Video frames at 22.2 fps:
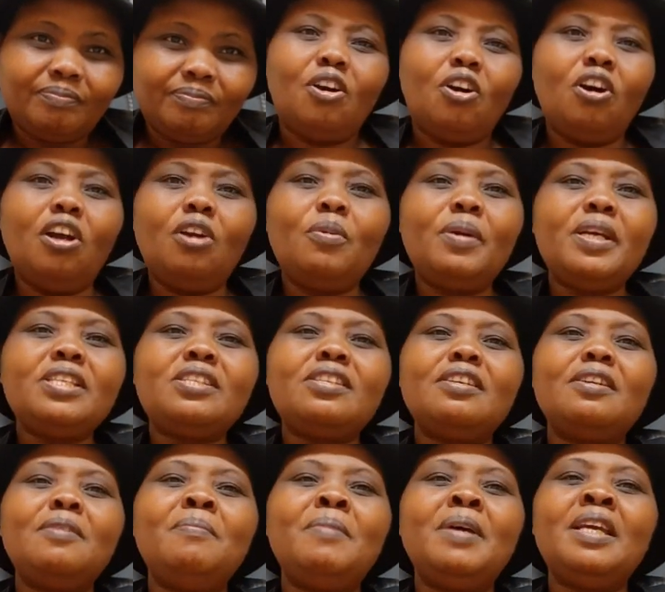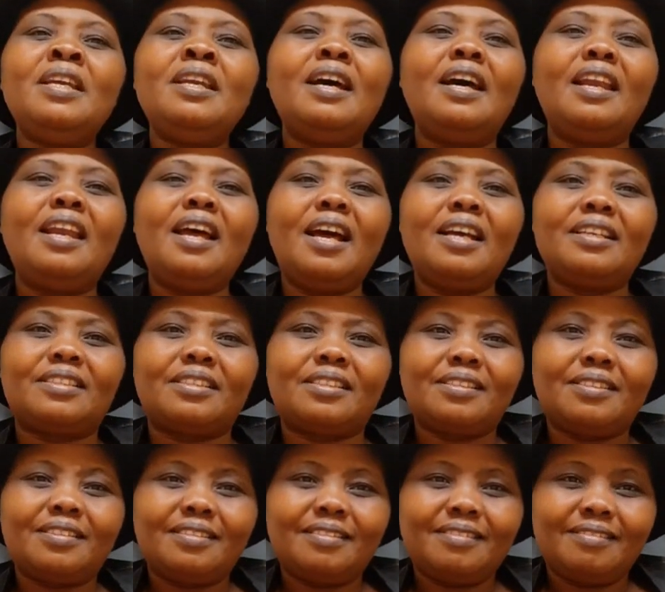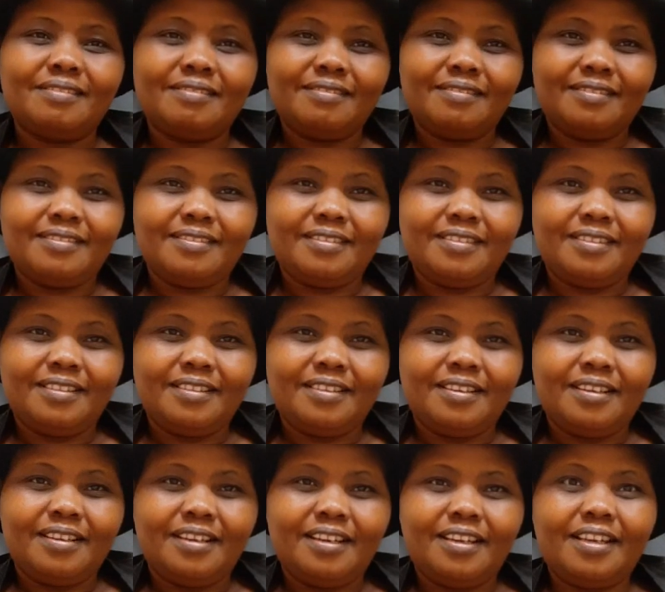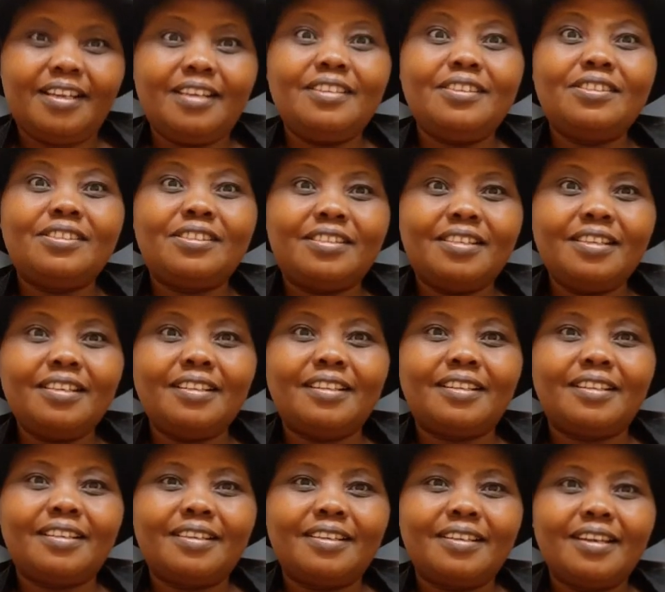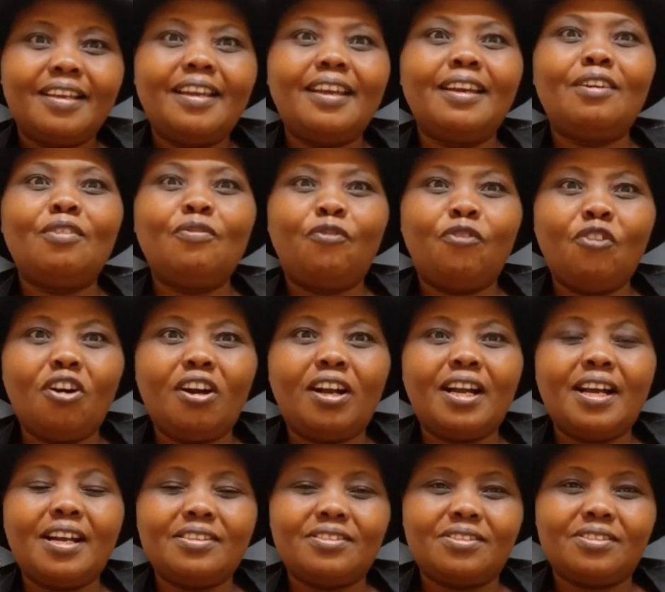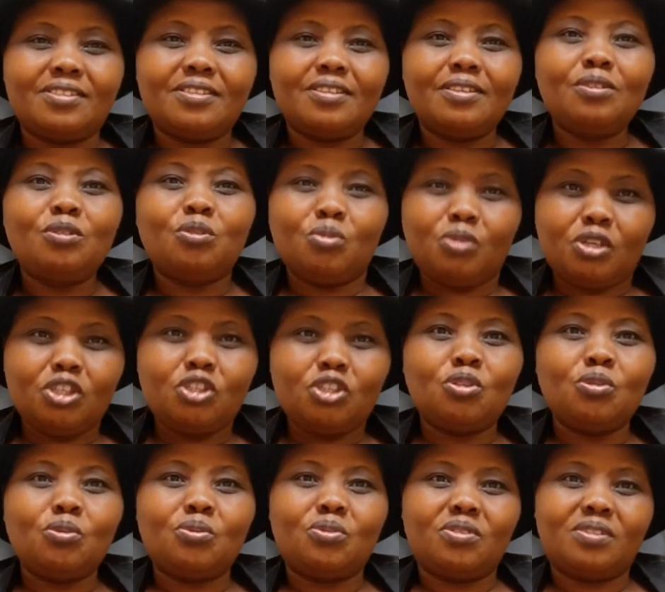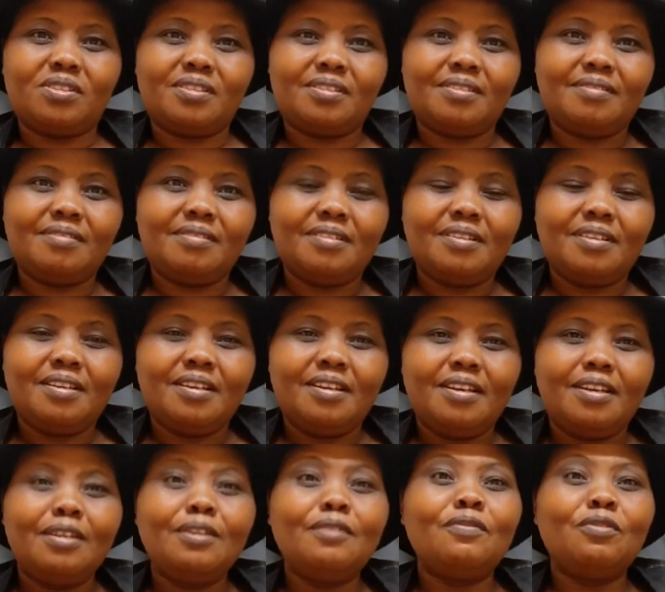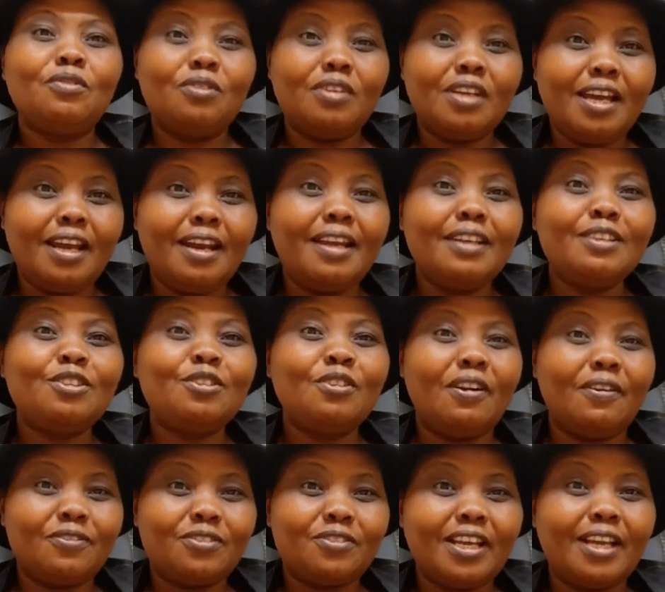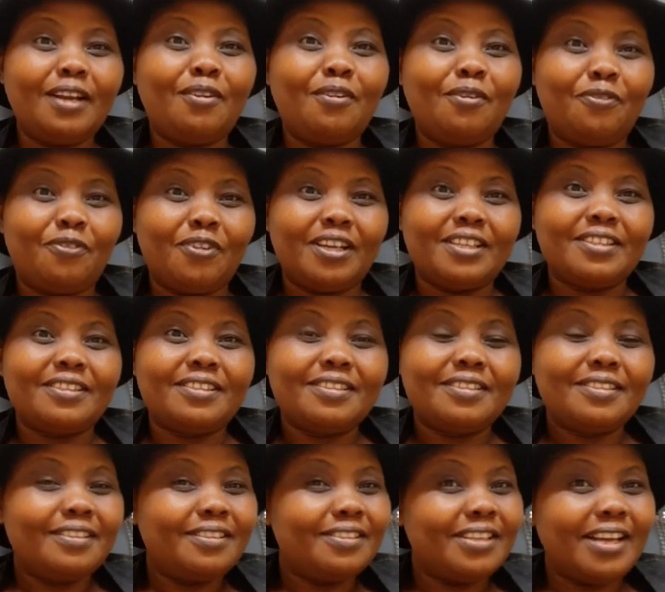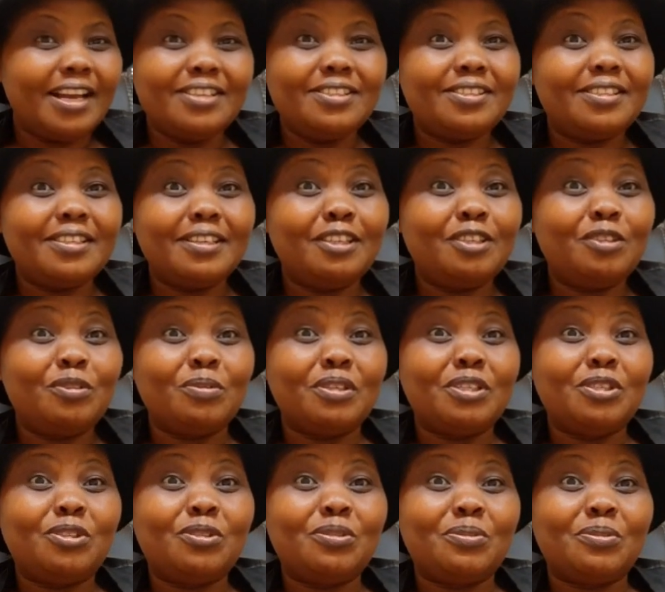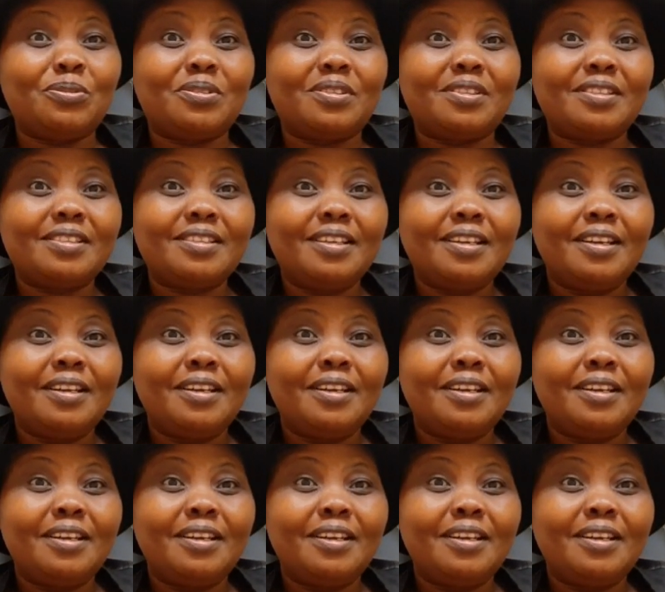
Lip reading: Always remain alert and stick and focus to issues. If you realize you have sycophants, just stick to issues.